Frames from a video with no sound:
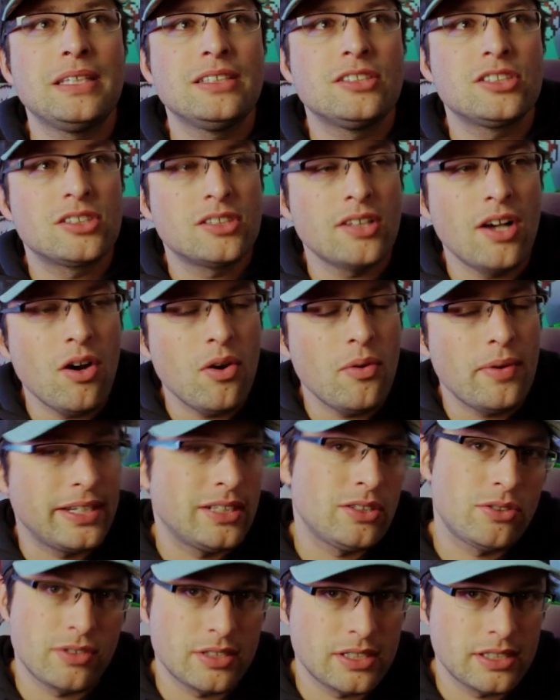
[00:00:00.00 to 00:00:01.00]
been so
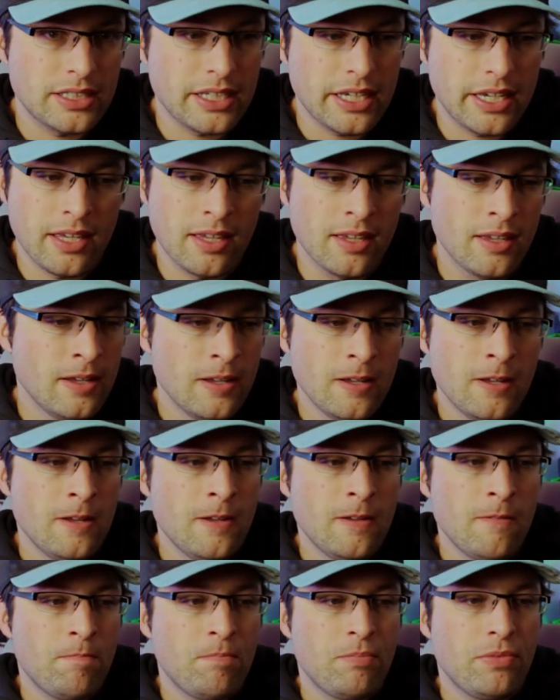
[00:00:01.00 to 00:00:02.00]
interesting.
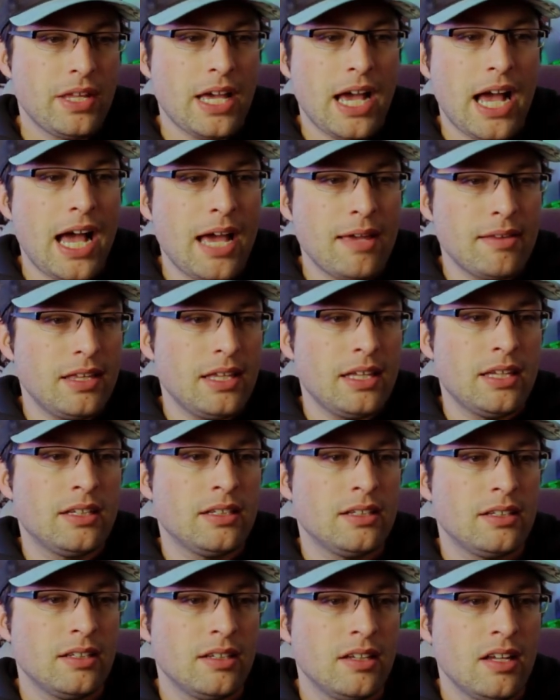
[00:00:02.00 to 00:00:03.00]

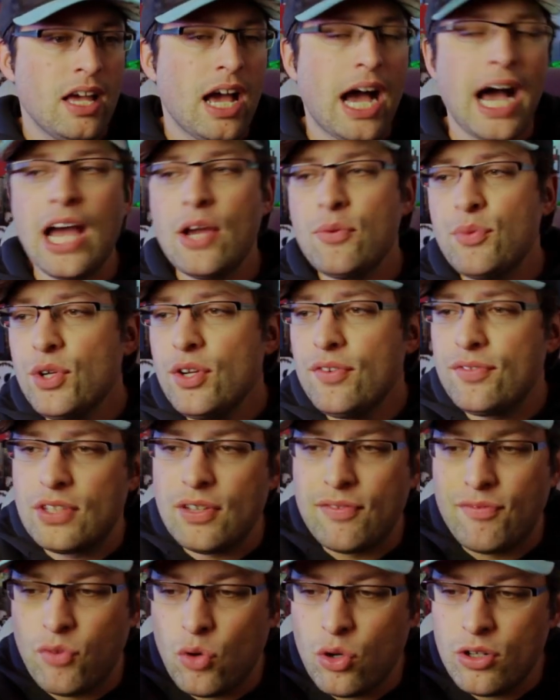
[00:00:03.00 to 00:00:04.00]
I would have
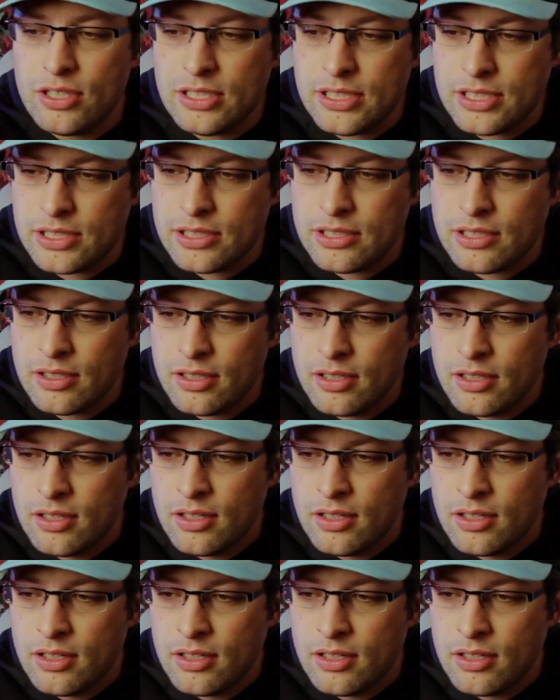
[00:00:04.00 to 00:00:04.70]
divorced,